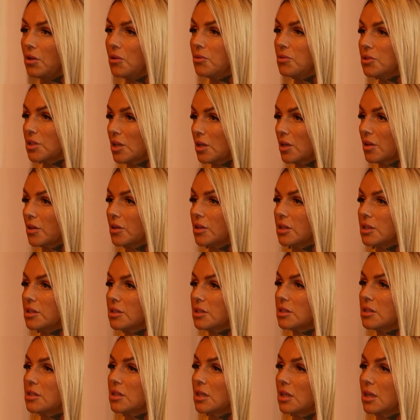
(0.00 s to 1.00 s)

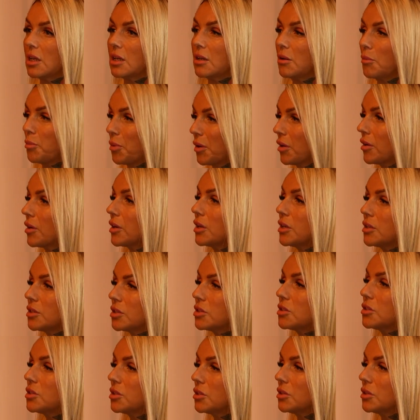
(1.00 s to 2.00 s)
utilized and applied